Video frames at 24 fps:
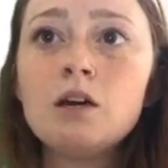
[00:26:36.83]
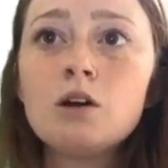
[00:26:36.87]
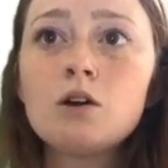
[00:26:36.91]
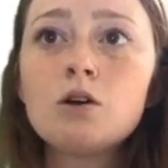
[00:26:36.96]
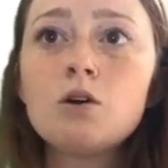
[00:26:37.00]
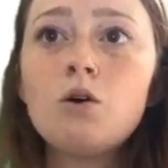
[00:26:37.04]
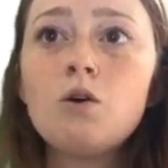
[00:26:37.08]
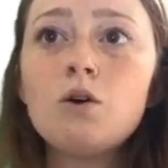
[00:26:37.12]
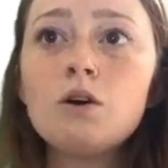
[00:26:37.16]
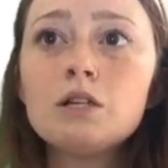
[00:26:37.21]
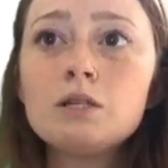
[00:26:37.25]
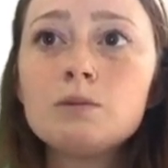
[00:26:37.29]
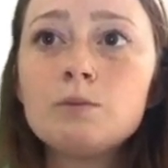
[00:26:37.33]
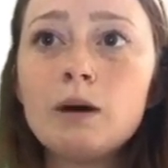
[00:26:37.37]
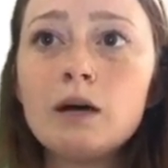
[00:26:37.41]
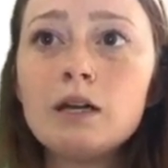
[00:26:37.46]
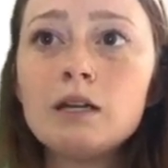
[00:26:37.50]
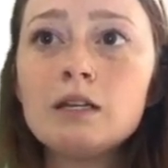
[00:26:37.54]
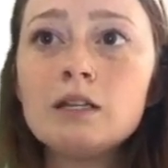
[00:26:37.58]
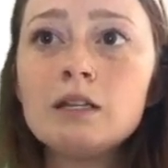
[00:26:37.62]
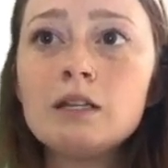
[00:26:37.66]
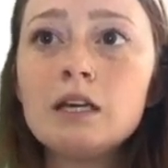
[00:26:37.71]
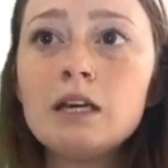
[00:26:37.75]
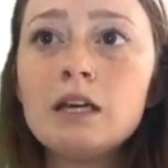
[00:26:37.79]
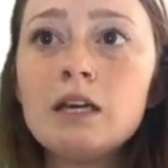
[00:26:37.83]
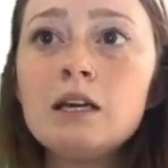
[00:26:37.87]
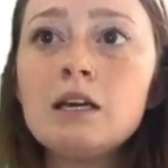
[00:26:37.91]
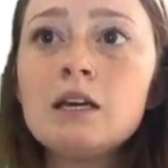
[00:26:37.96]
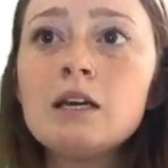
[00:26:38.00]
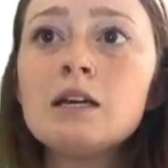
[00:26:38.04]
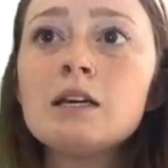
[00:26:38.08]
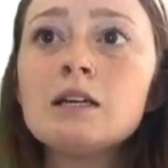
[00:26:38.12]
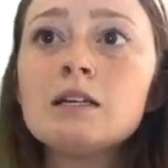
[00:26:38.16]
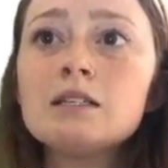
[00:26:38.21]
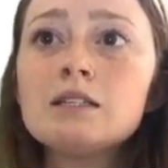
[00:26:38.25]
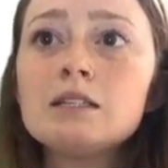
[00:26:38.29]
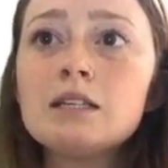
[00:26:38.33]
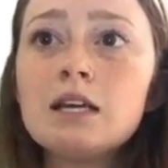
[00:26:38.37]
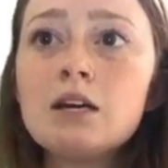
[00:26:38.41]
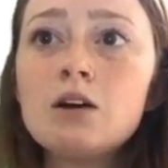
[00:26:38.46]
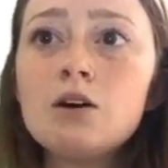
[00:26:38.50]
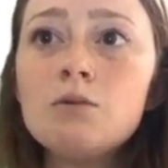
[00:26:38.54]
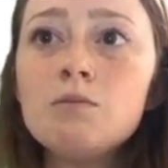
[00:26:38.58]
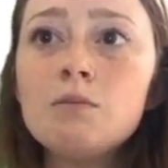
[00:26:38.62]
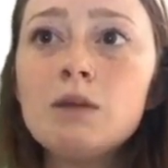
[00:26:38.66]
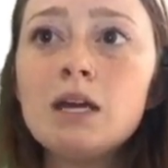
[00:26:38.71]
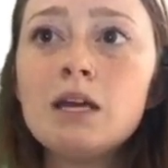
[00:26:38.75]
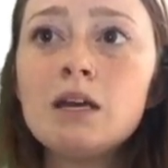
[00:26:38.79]
Correspondingly, single
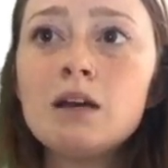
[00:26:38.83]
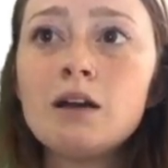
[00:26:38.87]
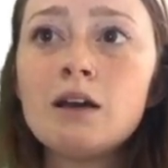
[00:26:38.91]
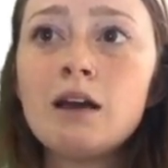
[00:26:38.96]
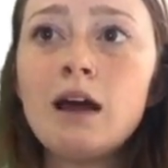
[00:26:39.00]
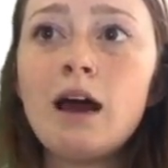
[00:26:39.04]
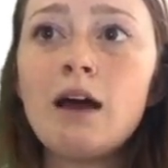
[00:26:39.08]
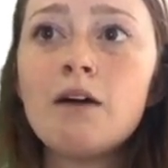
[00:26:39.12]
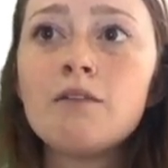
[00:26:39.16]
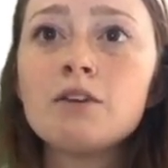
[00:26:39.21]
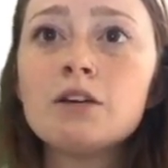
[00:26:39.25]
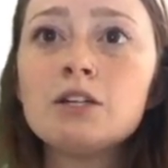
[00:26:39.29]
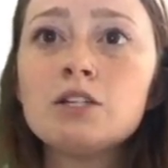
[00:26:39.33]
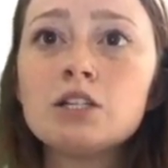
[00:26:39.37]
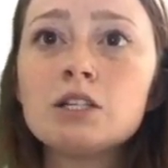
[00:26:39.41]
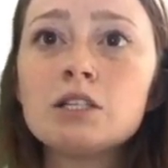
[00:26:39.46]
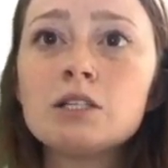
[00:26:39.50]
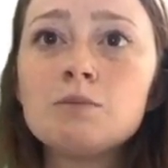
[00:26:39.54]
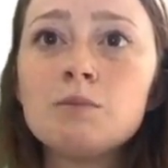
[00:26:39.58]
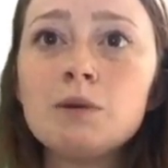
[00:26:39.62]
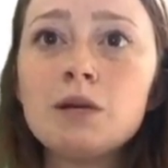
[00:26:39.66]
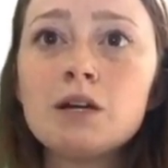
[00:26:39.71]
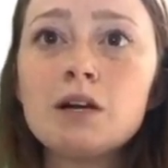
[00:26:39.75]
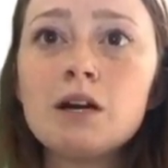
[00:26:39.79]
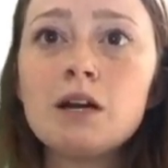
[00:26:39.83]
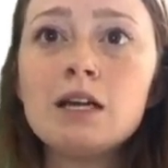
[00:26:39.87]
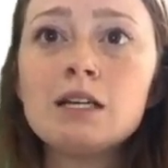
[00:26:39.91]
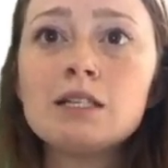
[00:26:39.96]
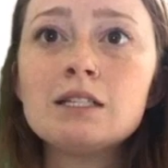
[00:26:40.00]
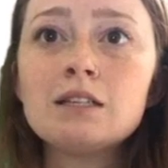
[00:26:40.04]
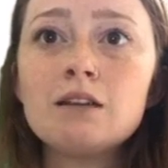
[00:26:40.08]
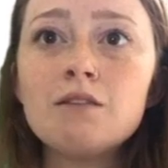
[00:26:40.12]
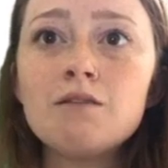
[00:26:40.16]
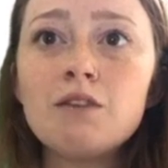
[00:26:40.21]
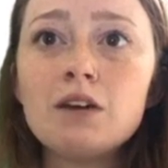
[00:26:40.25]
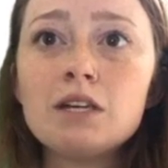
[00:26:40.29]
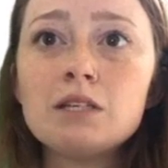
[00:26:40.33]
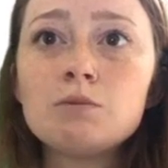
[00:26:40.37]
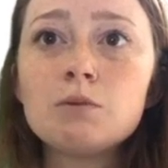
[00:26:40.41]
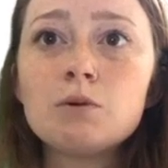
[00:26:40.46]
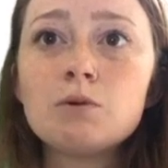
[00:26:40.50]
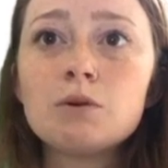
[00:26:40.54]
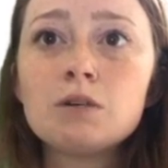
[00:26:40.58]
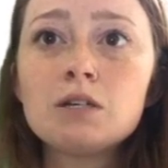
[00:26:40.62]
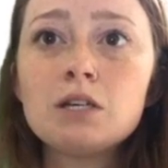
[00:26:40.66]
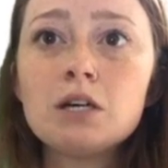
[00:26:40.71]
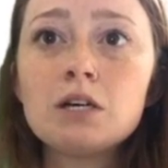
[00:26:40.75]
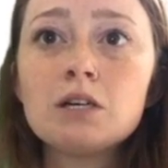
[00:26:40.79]
men on average experience investment
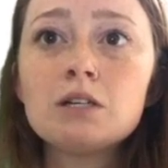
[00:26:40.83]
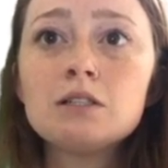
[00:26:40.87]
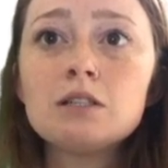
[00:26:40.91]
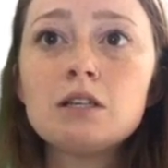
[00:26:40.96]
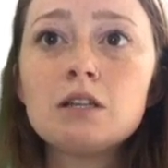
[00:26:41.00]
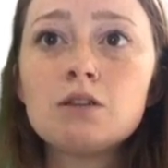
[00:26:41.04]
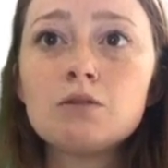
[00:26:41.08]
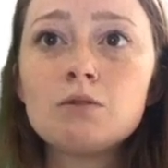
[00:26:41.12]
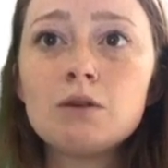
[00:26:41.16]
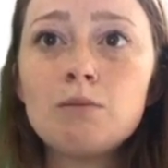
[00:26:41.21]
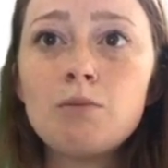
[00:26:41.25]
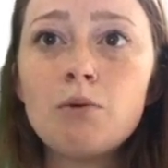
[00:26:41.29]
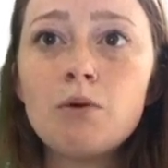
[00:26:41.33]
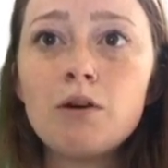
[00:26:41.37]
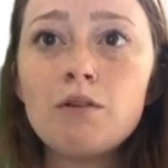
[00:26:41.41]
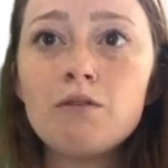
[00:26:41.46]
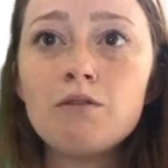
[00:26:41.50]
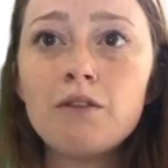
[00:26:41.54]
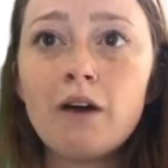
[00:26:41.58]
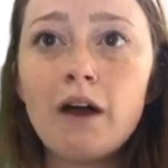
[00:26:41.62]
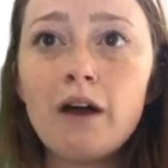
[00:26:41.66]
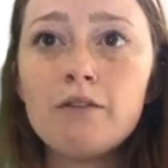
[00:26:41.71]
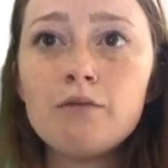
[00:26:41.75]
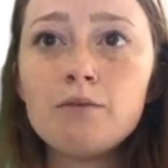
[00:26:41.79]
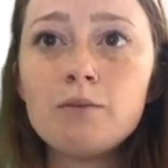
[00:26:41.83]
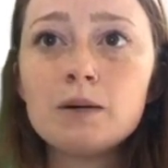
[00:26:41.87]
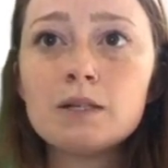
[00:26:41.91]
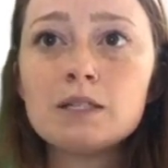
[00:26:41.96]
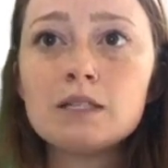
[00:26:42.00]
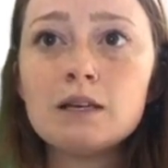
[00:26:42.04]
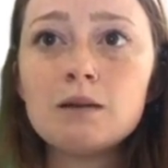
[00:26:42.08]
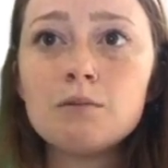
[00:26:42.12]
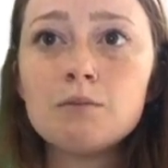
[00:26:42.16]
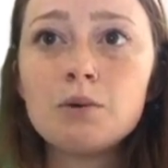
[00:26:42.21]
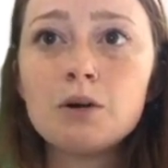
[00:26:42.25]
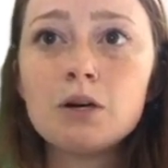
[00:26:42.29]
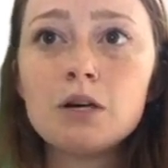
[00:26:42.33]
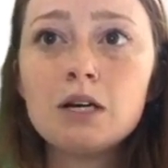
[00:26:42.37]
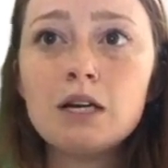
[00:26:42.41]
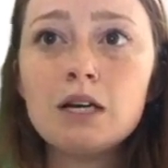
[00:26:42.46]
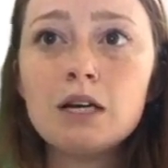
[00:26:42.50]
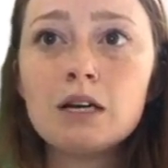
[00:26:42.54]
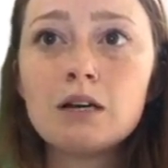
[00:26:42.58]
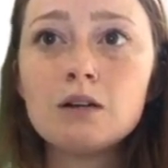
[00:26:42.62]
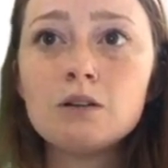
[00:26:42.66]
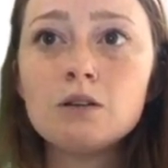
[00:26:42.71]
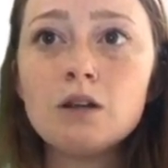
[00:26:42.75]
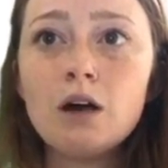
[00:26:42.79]
returns of 3.5% per
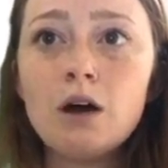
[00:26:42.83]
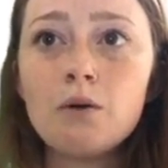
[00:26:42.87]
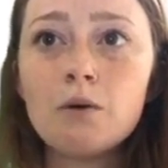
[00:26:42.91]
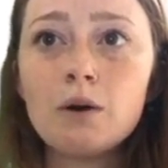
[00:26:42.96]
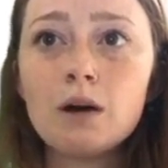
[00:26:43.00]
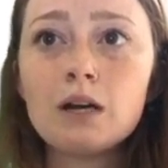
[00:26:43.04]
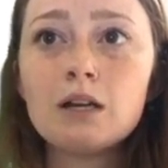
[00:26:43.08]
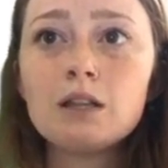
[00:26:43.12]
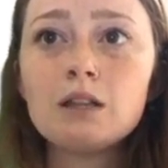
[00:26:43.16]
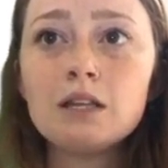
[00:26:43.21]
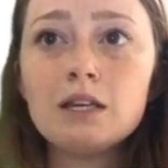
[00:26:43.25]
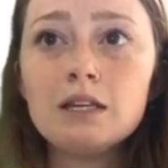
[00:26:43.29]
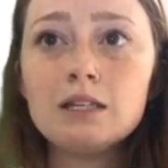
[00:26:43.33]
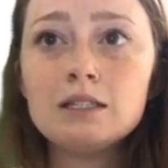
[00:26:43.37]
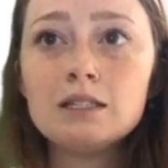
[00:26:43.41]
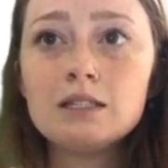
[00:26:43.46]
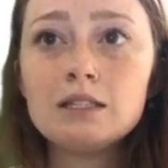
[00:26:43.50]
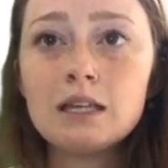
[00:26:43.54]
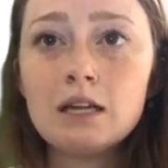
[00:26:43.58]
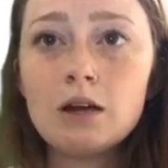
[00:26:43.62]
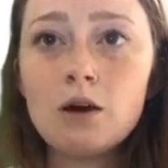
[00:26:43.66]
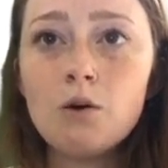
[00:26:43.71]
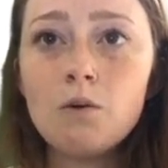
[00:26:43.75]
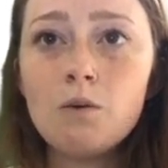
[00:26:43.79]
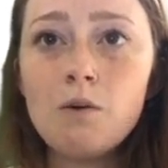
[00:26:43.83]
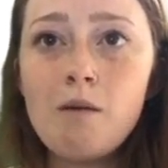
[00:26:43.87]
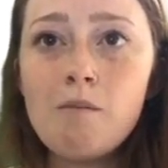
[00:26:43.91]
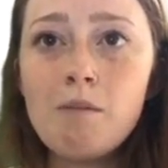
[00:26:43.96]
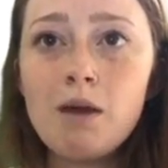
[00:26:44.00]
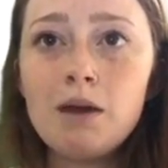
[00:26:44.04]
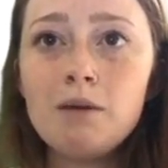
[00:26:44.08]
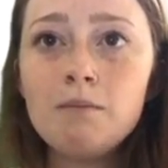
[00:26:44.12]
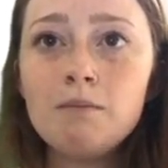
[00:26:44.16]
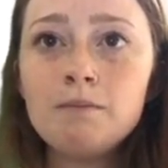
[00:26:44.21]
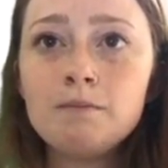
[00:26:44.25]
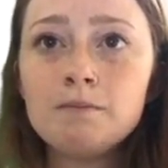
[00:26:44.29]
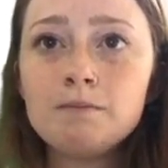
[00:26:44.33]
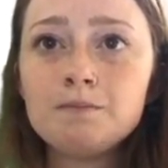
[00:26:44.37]
year lower than single women.